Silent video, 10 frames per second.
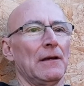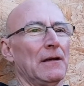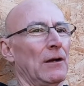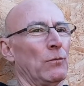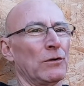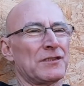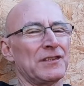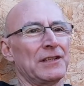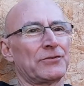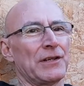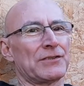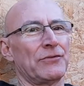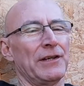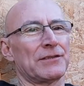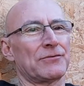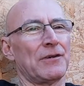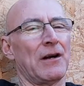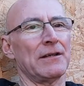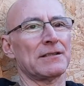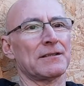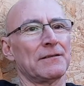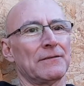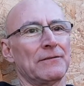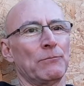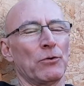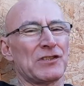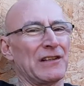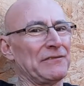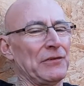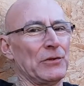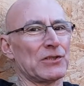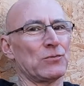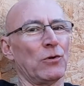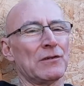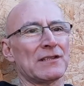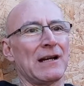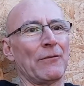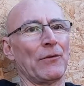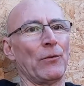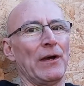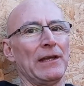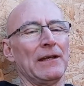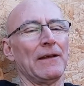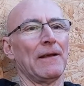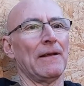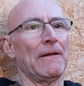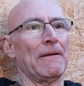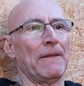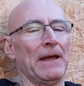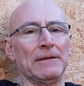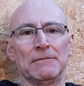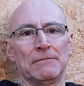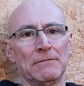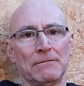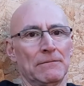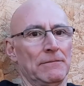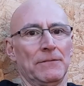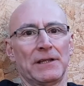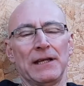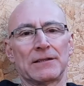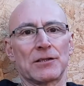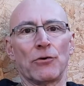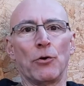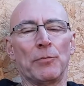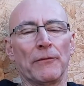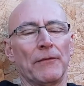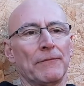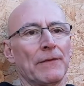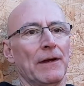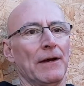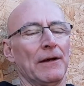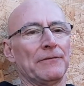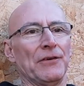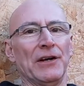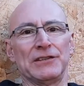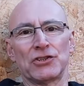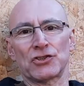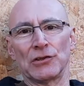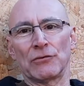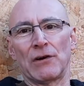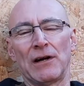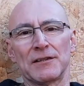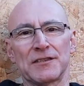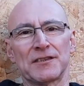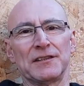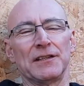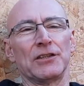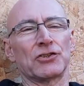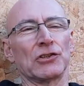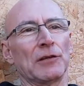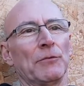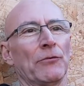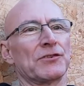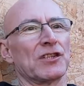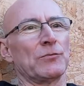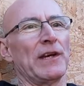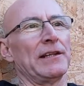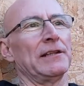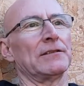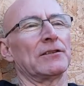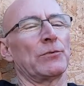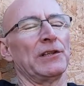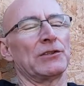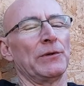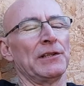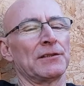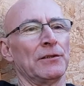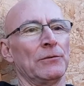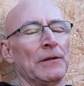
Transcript: And once the interest rates rise, once that first one's out the way, then the gates are open for additional rises in additional months as we head into 2022.